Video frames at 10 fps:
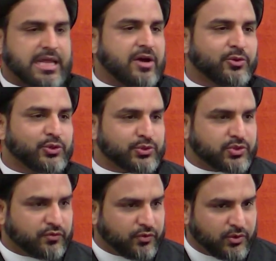to use
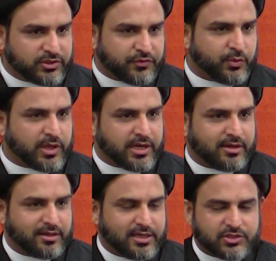your phones if you want to
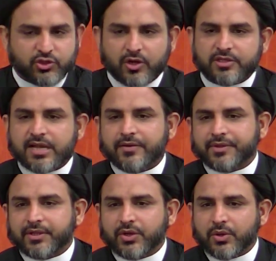jot down the
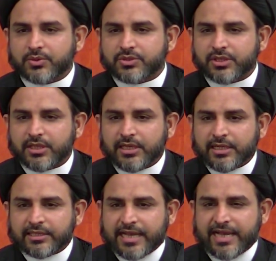notes,
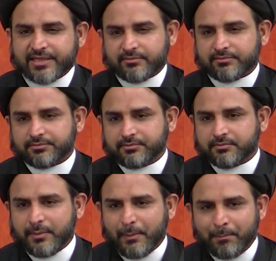that
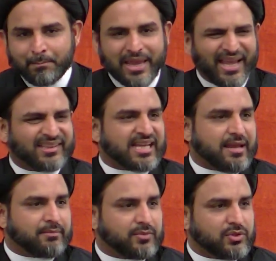make
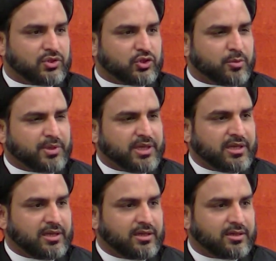them to
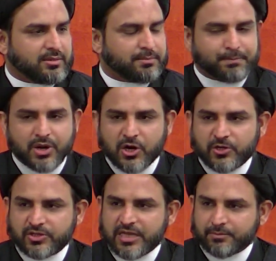be
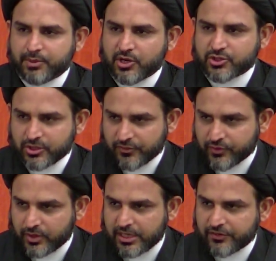part and parcel of
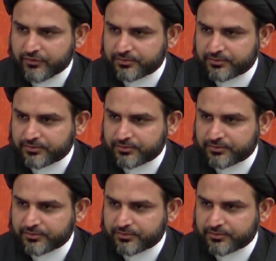your life.